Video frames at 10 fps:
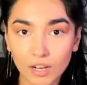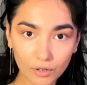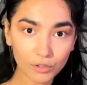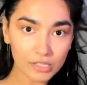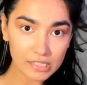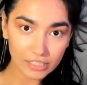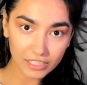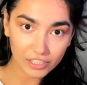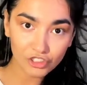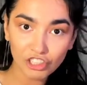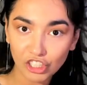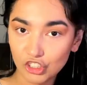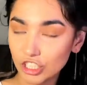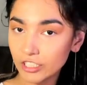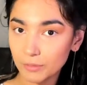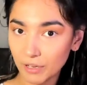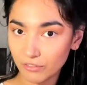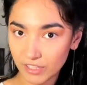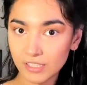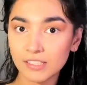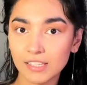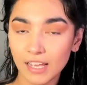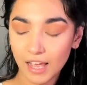So now you can see there's a structure in my face,